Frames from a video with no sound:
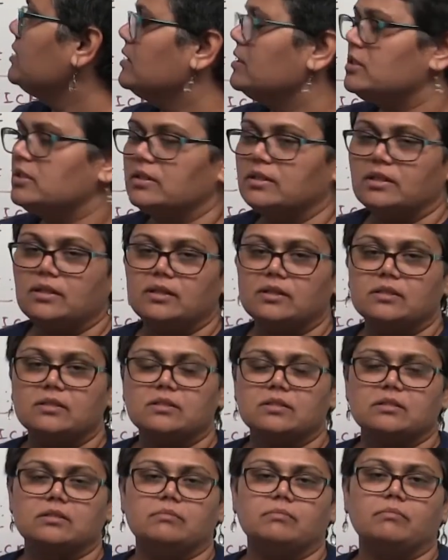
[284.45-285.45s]
such
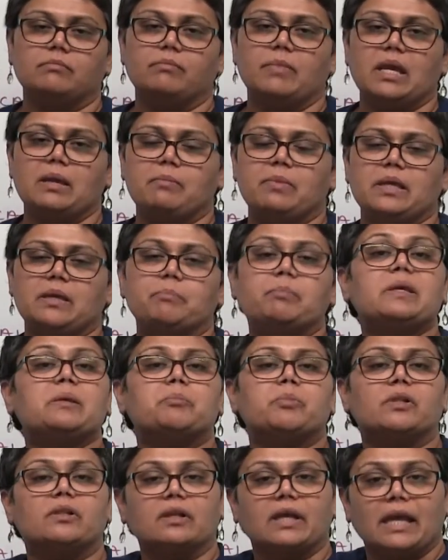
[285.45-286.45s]
as maybe
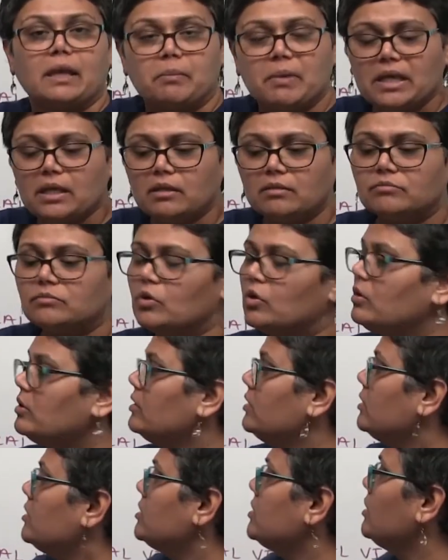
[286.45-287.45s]
people gaming
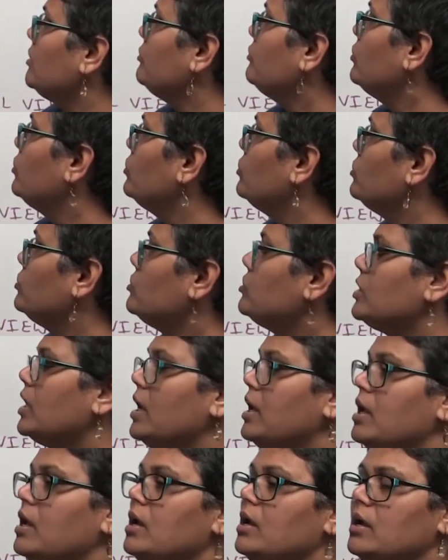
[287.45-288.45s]
on their cell phones,
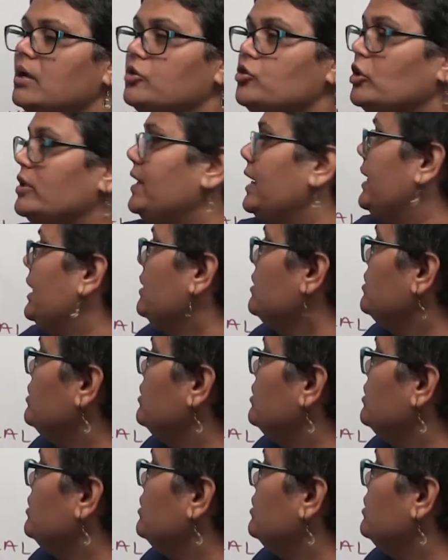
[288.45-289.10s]
generating